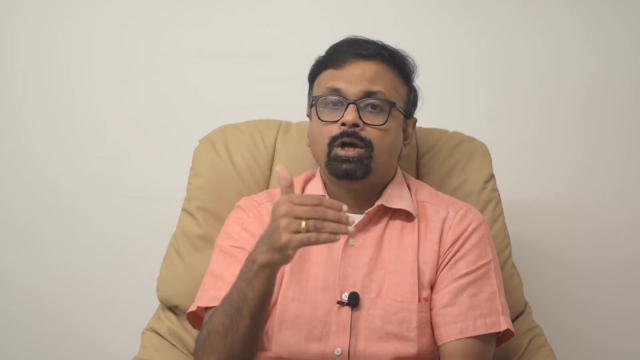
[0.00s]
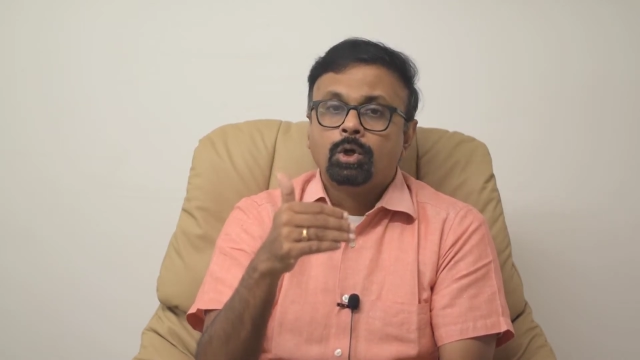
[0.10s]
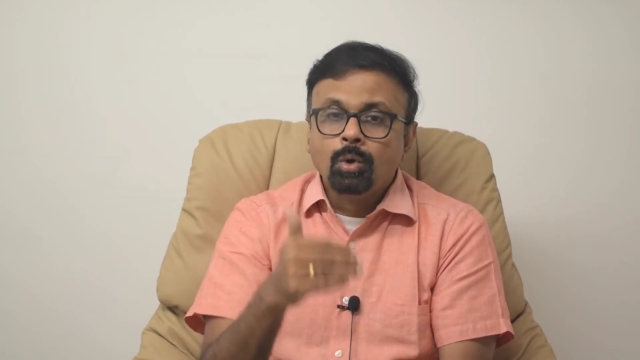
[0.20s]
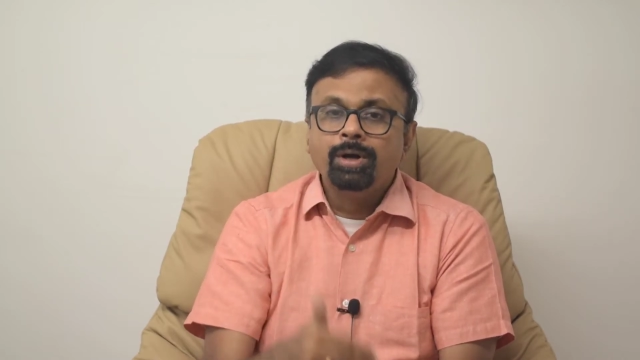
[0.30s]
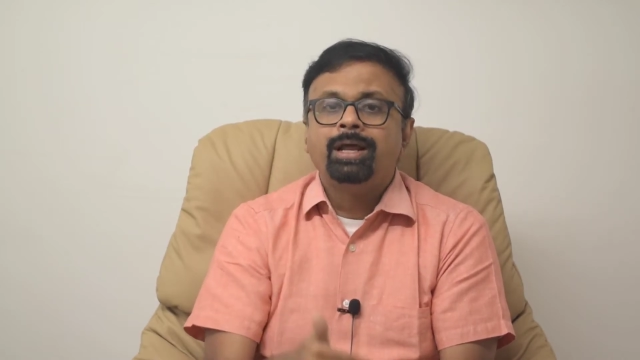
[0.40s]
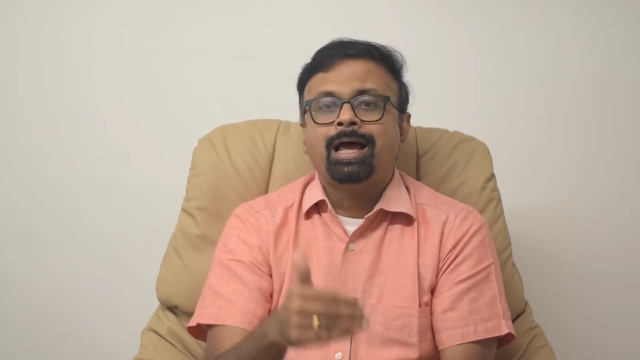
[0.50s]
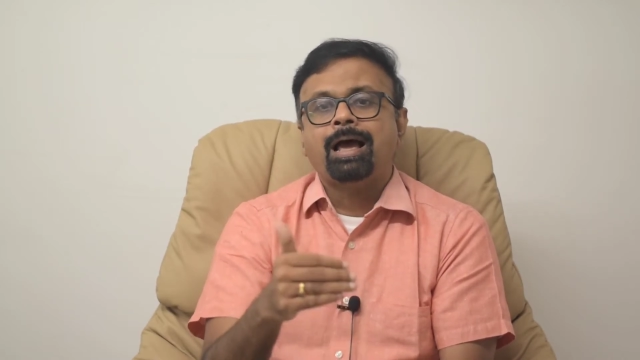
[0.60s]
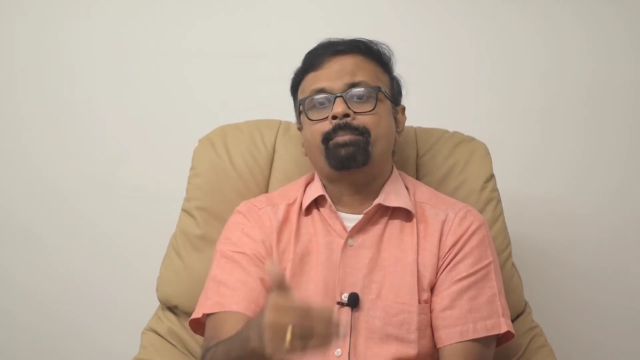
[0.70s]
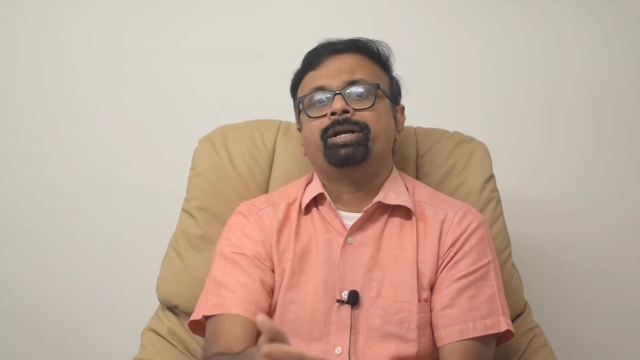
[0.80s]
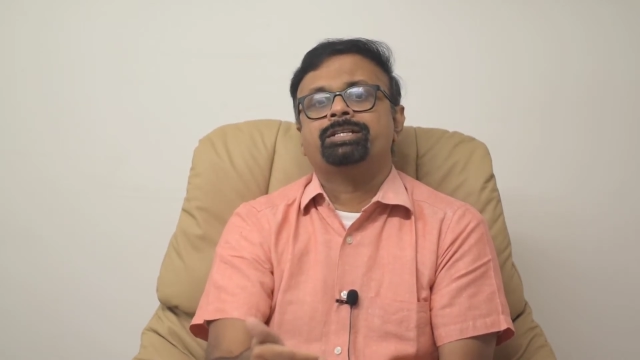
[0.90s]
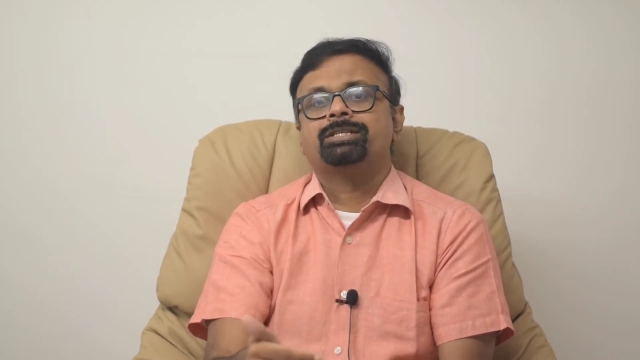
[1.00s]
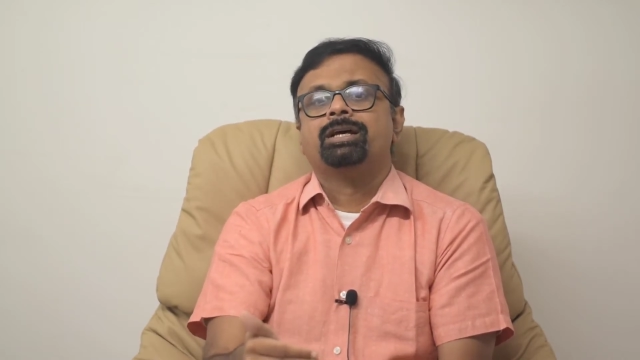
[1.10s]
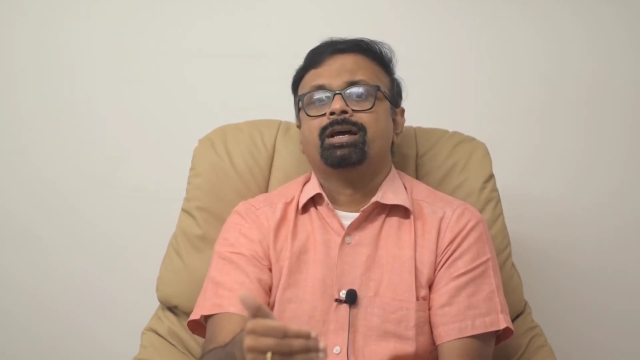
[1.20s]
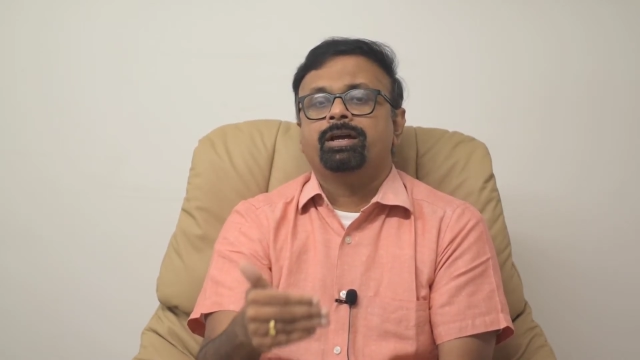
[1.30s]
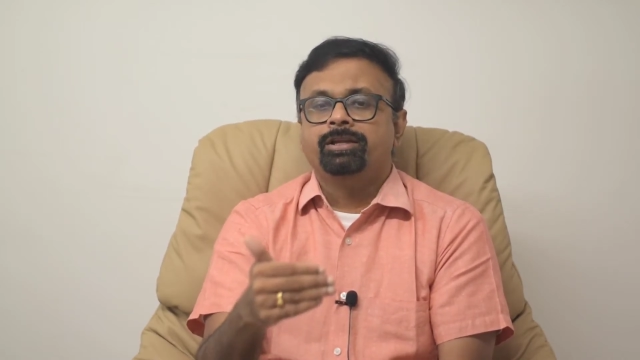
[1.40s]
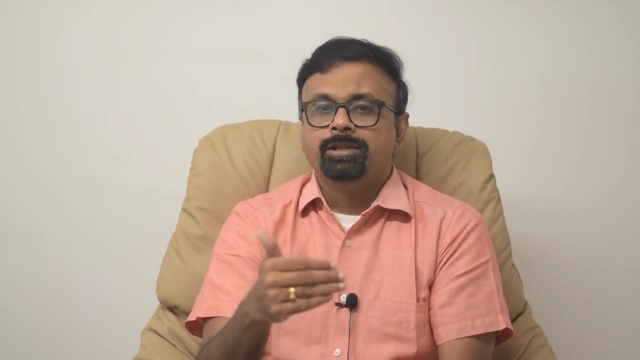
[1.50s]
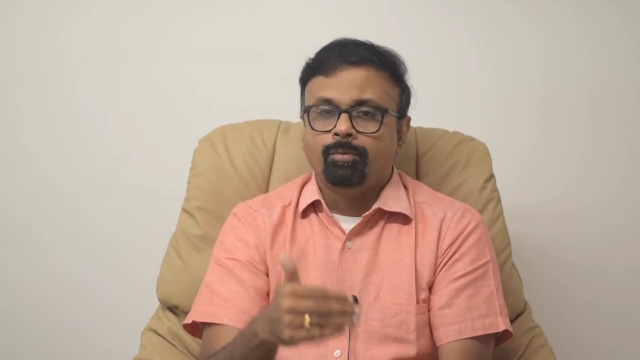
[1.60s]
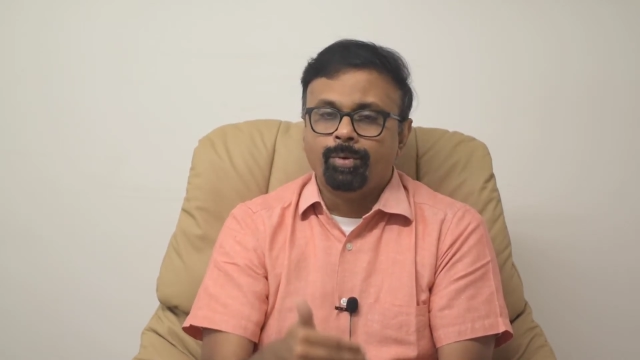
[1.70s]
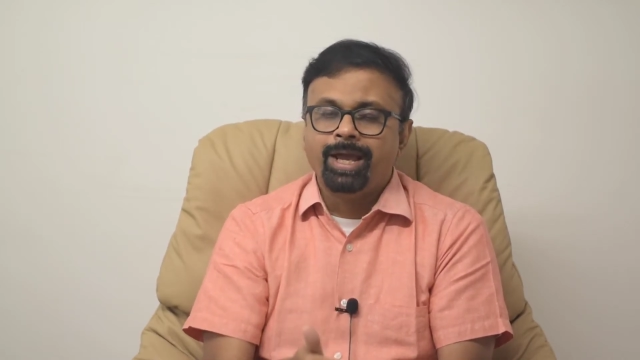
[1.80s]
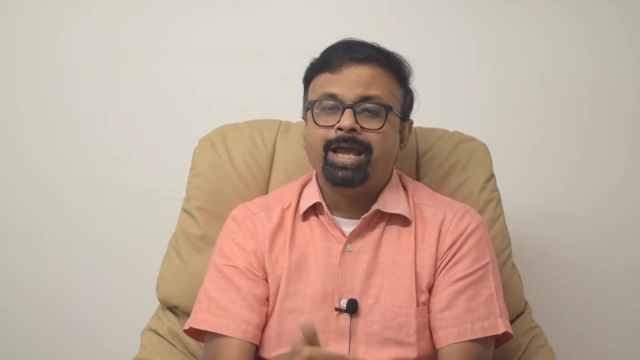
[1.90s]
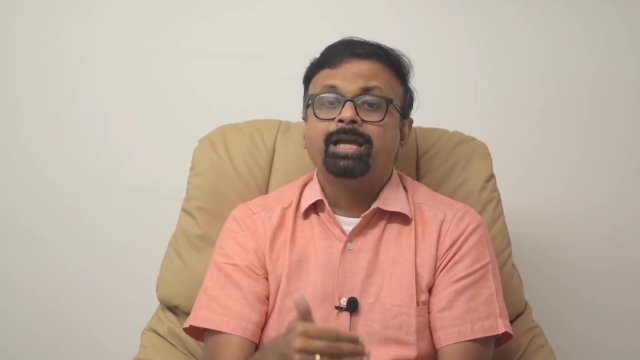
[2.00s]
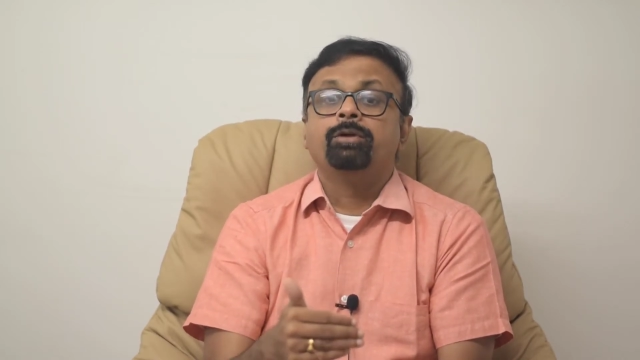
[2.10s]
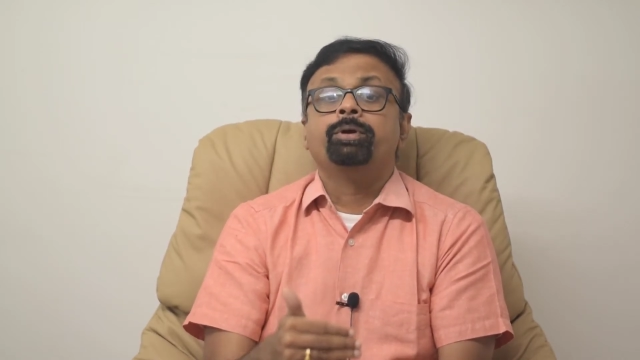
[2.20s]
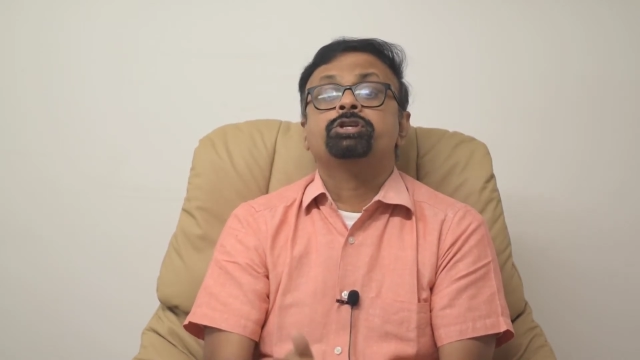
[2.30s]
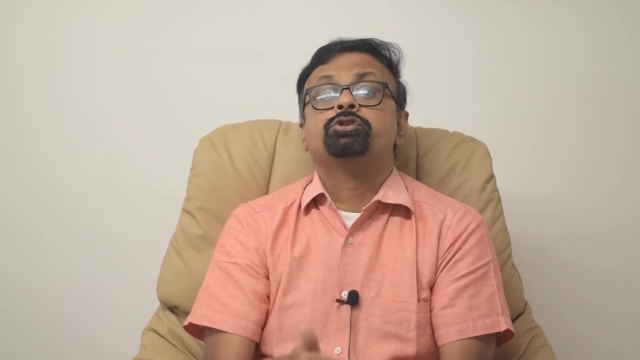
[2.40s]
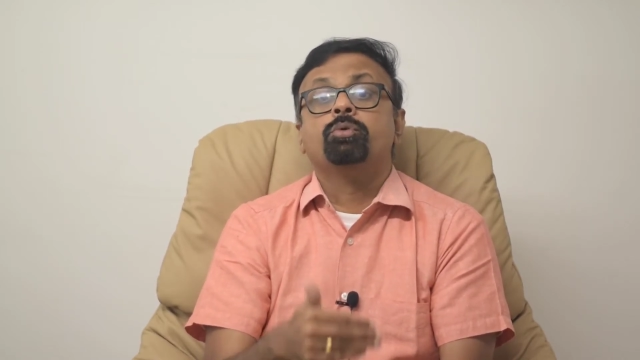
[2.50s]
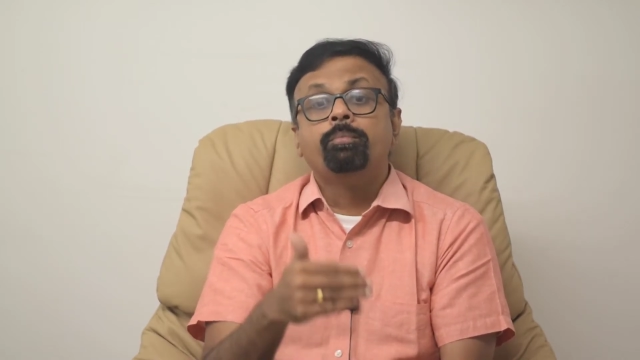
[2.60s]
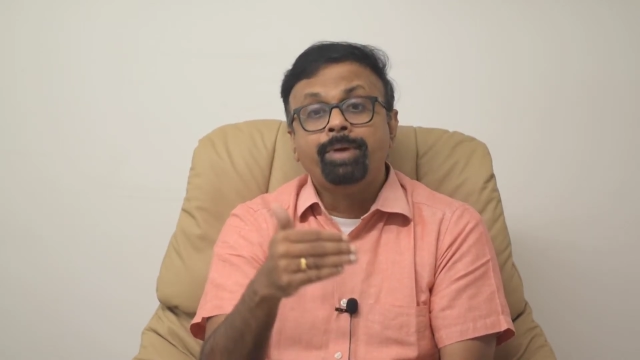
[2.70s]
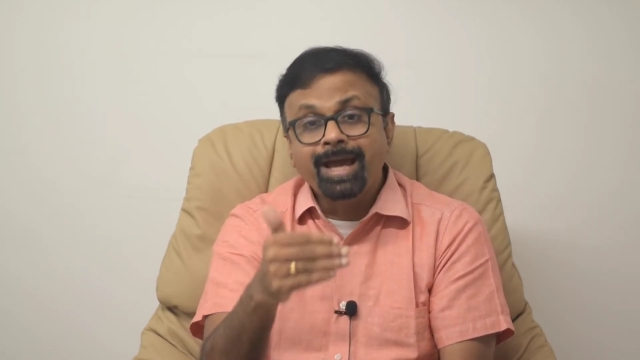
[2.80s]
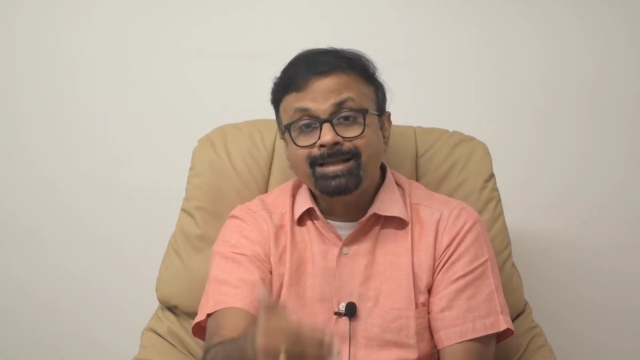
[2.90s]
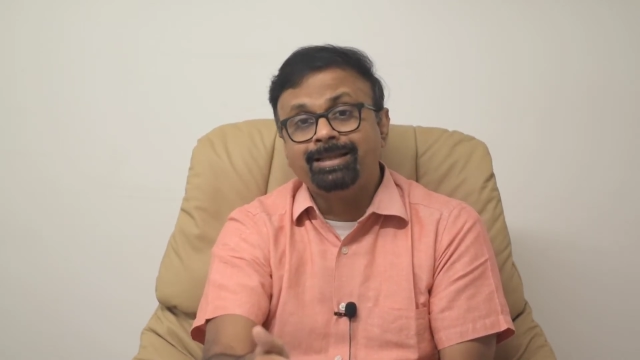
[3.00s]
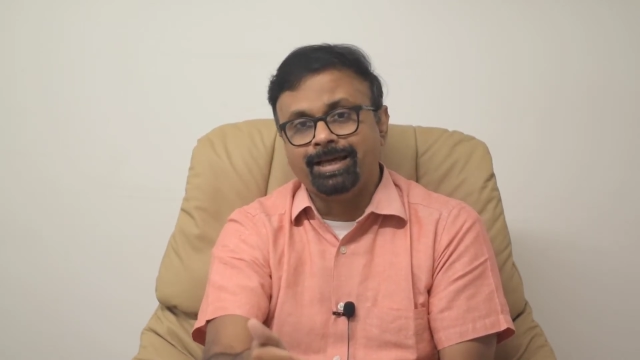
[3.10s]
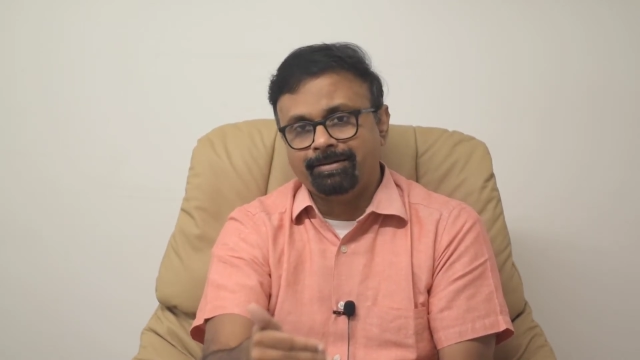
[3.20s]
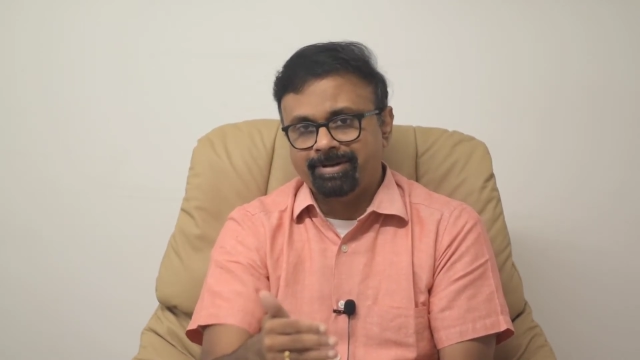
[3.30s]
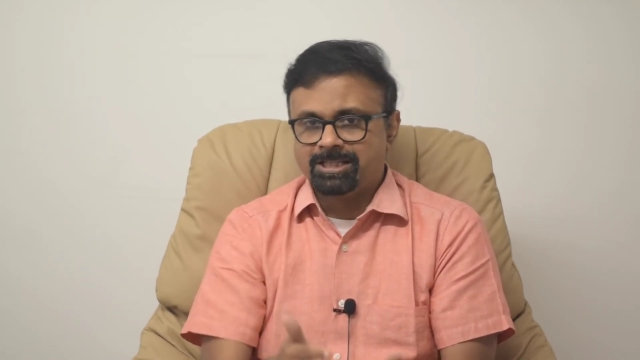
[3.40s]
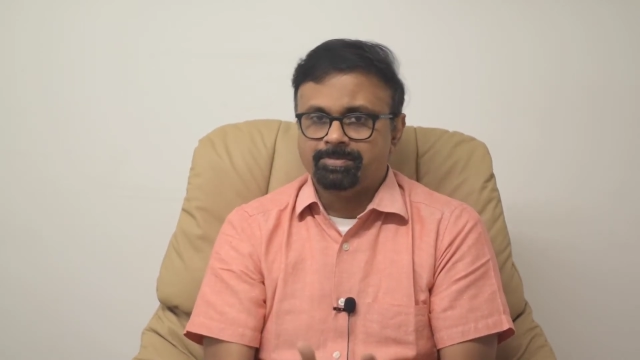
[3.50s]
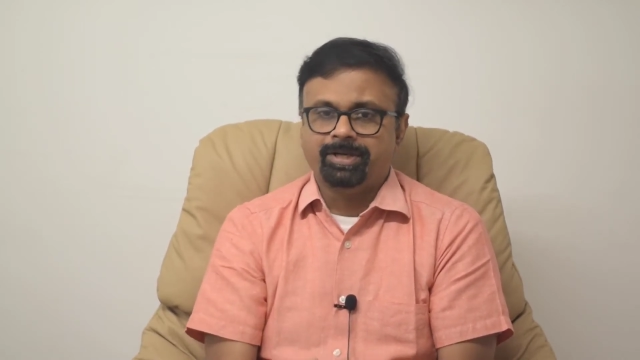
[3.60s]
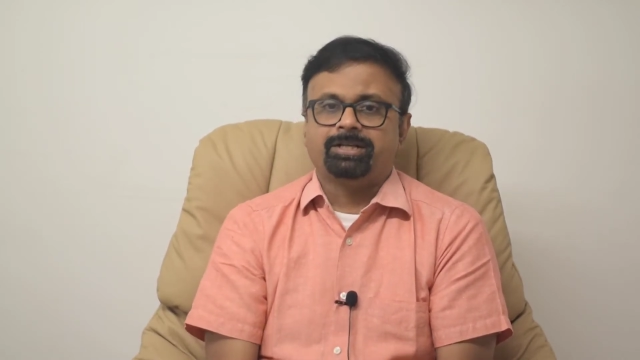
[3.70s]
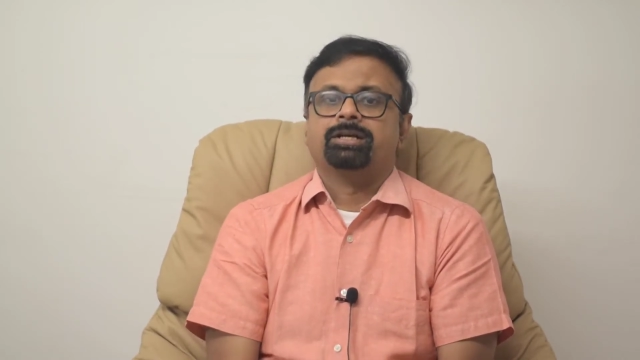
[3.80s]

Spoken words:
good habits in the way in which you make the investment.